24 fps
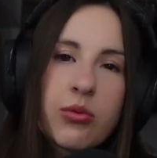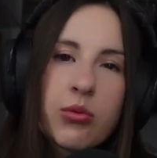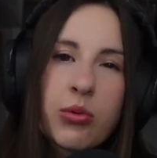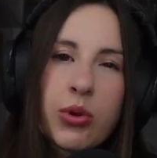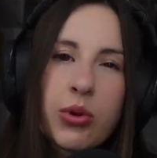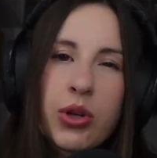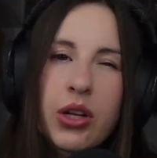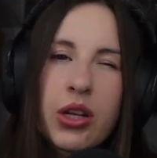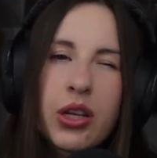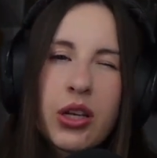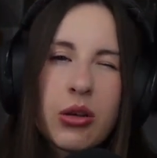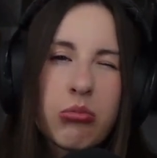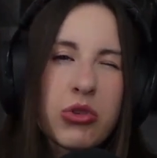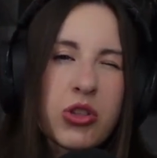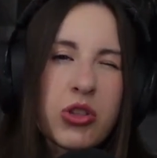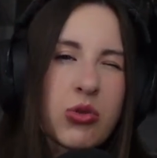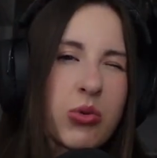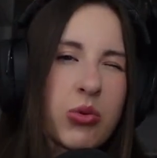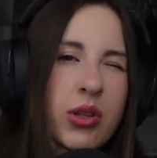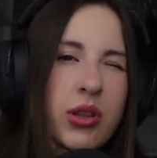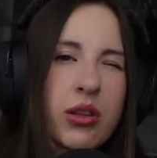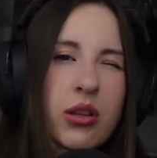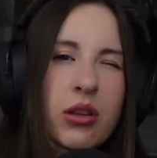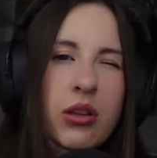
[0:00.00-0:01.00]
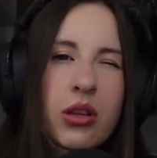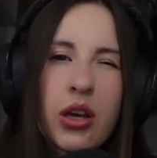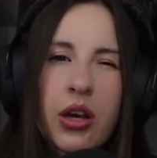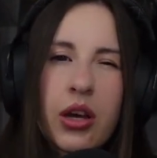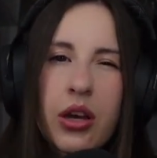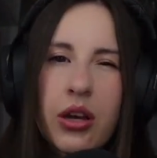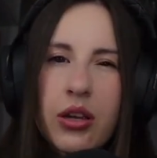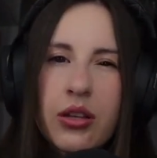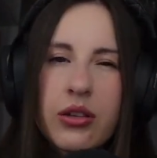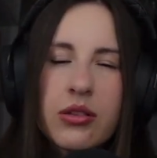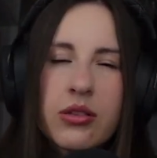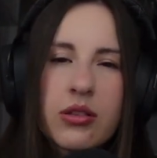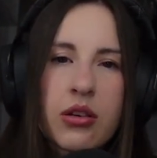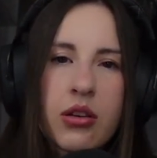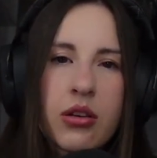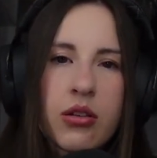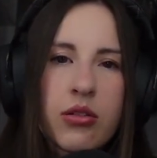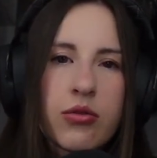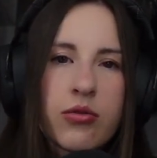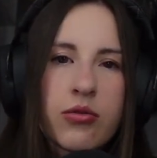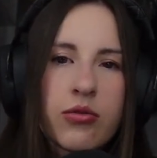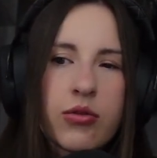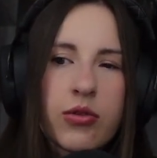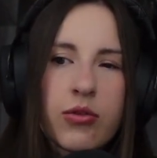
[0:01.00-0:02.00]
of reading in between the lines
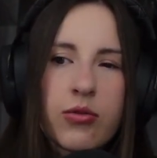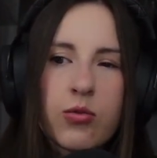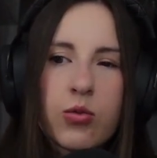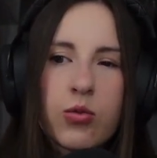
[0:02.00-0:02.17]
of